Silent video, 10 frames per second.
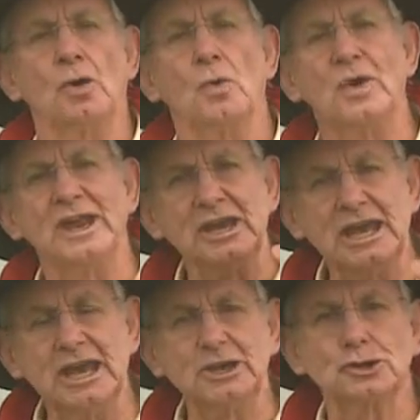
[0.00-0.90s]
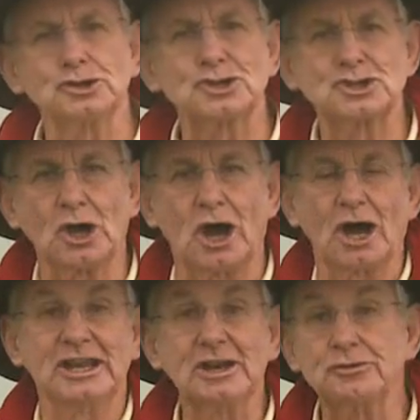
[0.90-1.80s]
We need to
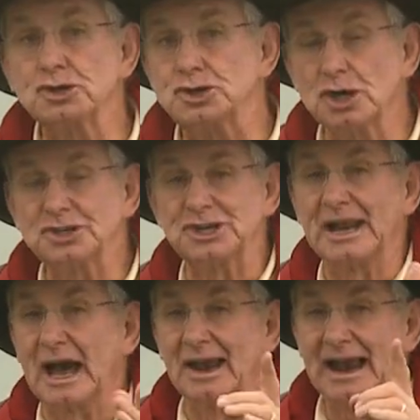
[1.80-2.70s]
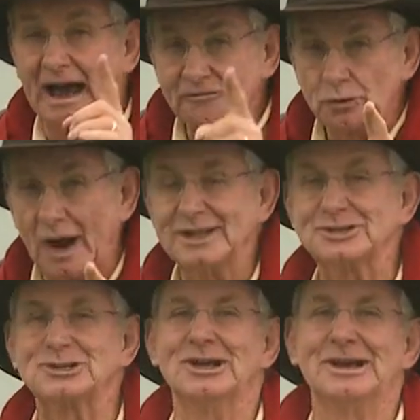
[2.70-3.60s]
start introducing our loved
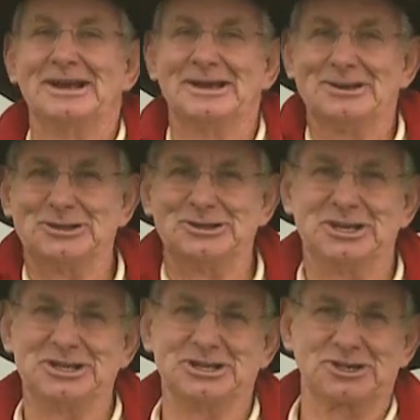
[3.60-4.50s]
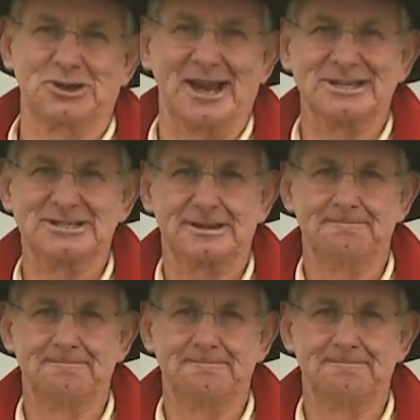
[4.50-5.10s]
ones to Jesus Christ.